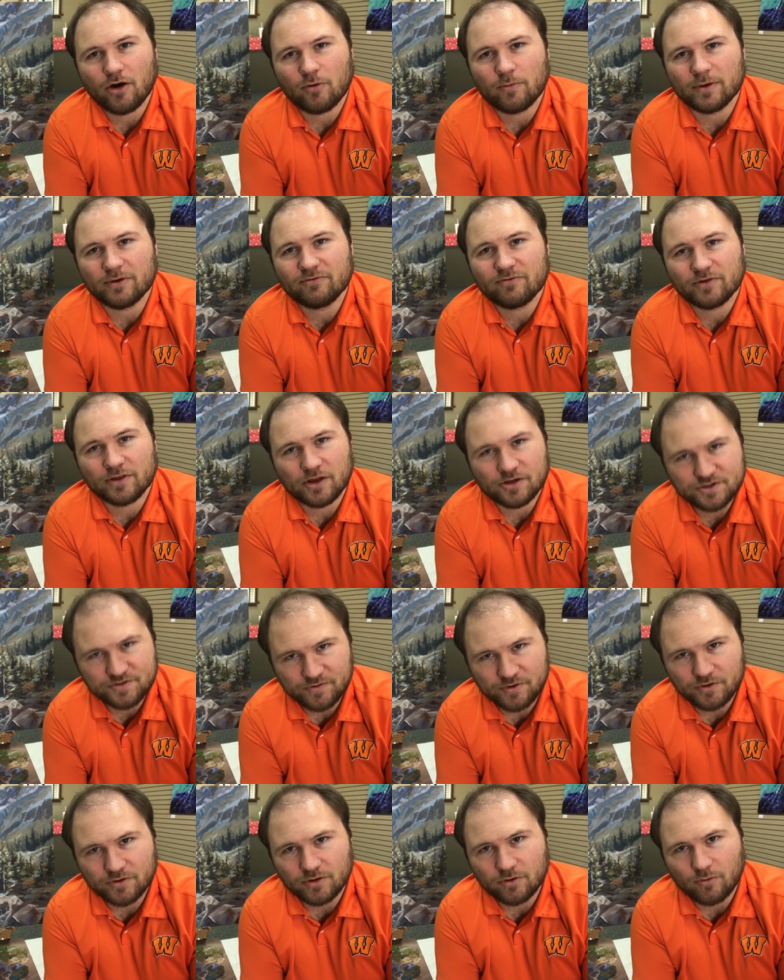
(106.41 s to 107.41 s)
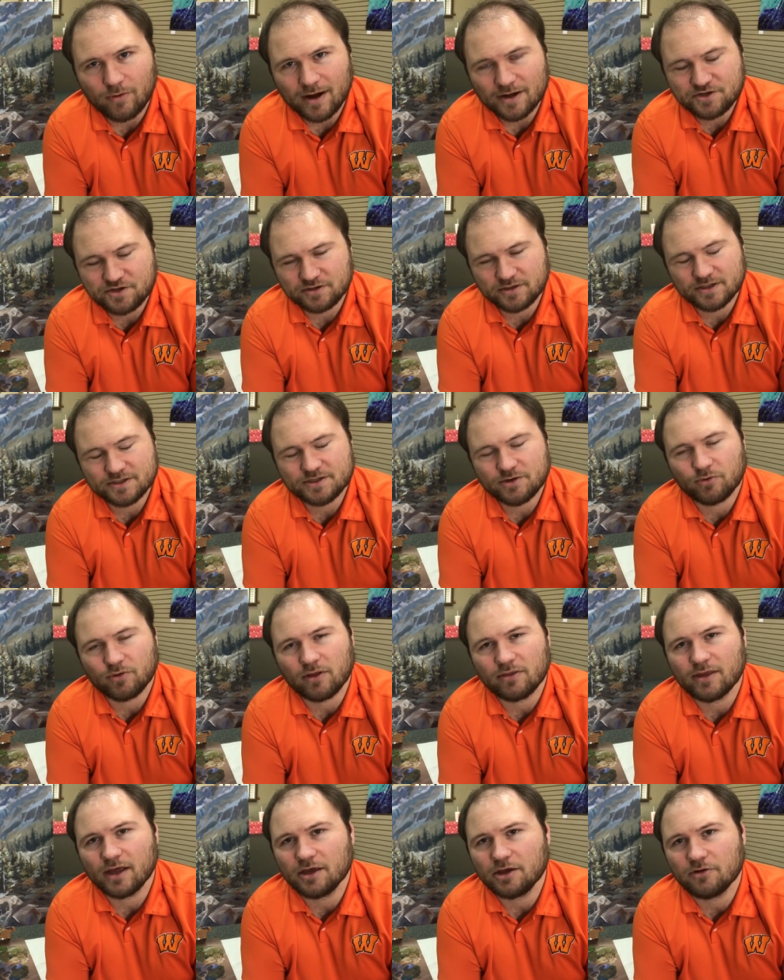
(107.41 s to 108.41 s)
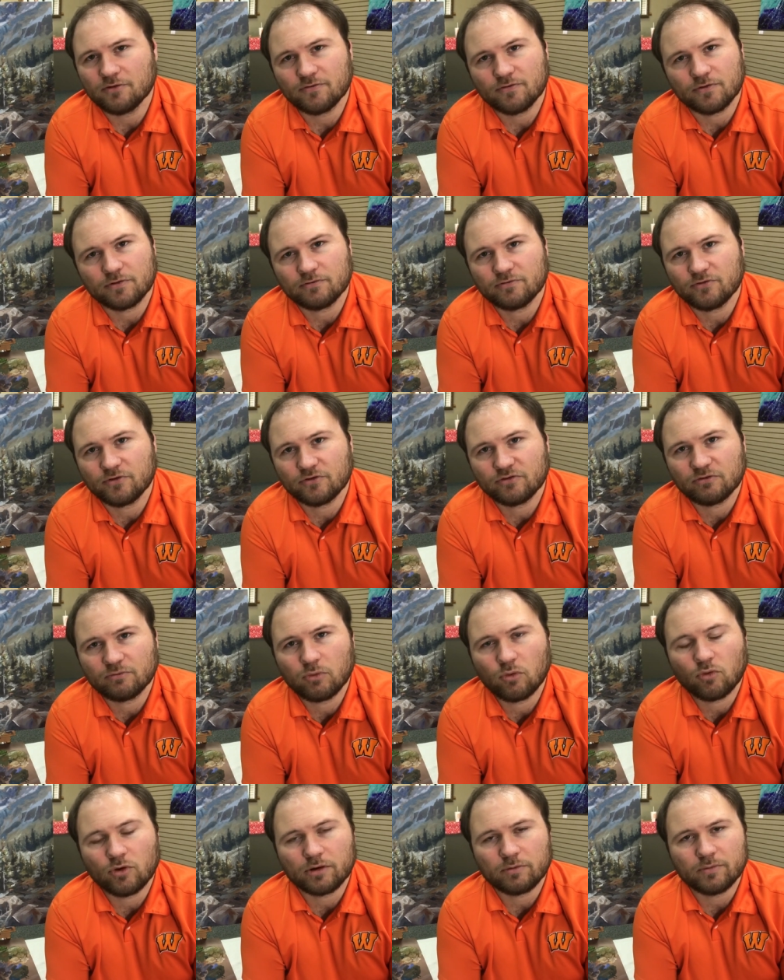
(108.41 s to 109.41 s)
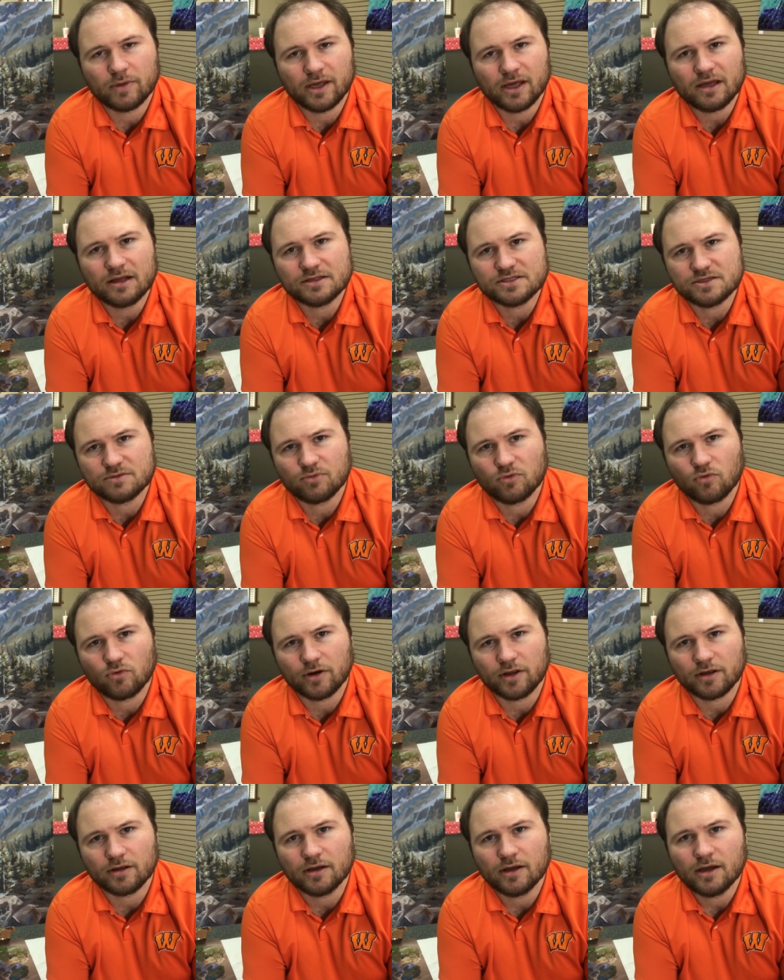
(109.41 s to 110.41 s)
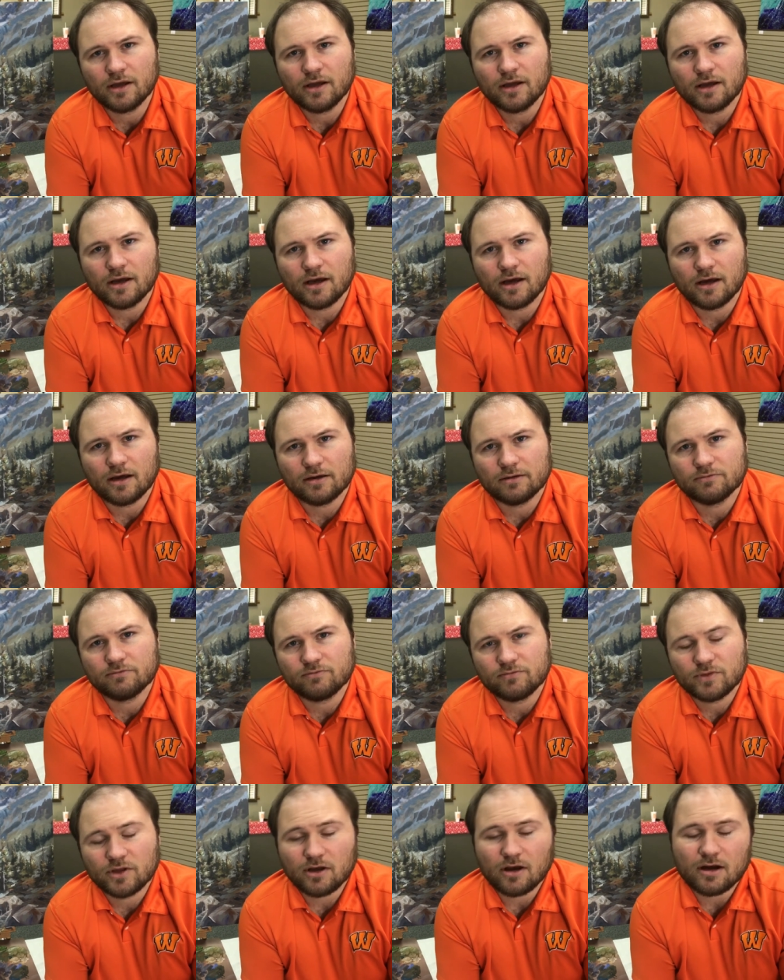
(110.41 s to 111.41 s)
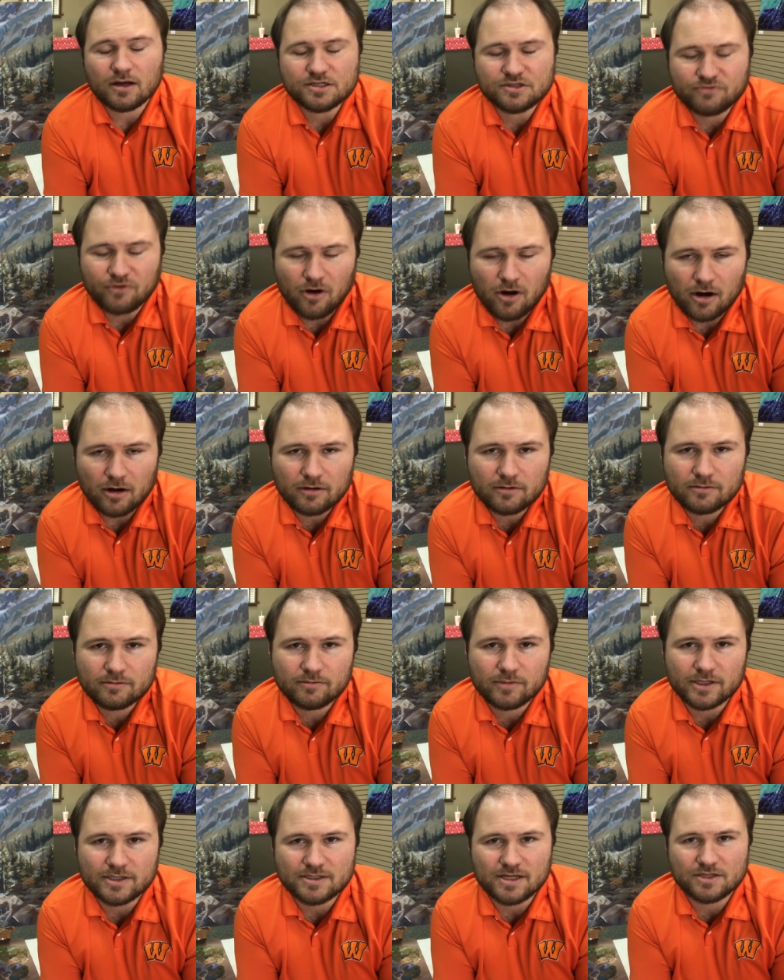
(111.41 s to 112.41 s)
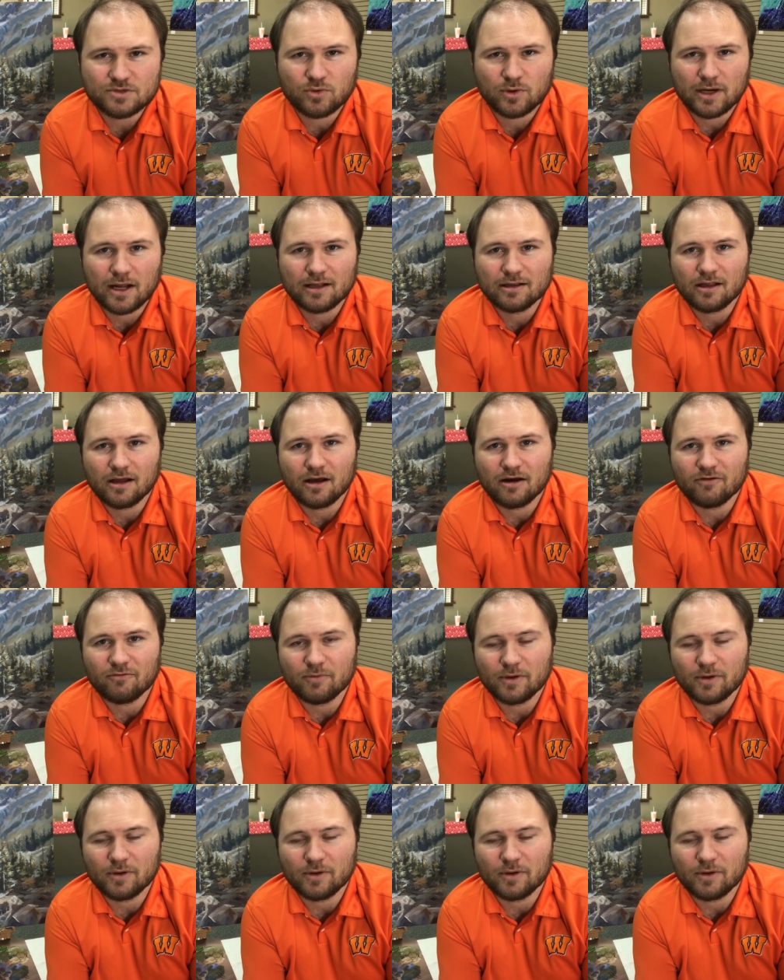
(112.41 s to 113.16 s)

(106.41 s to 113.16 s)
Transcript: But for those of you that are watching this, I want to thank you for supporting me and supporting the cause of art, because that's what I love.